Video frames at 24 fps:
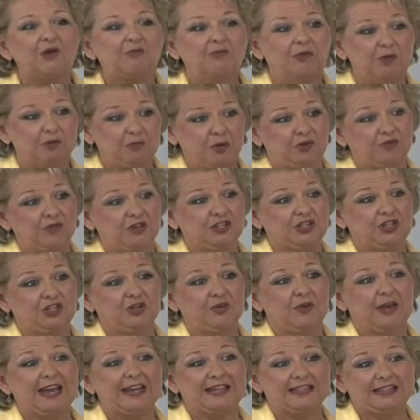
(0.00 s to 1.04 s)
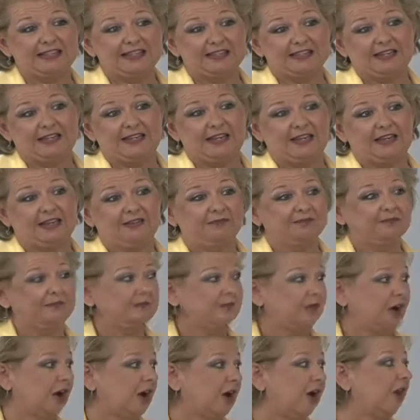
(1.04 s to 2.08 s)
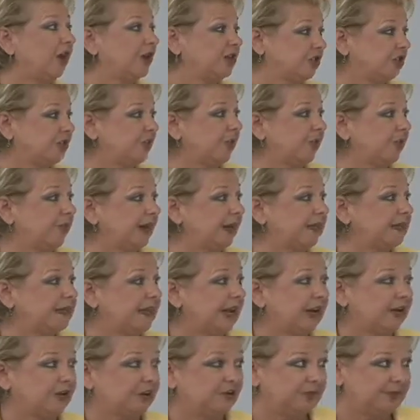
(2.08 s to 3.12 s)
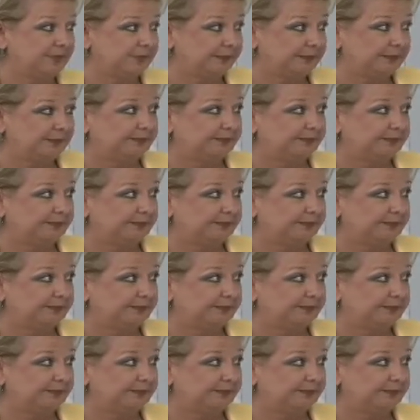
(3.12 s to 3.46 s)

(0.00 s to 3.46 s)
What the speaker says: but moving to ACT, the college and career ready standards.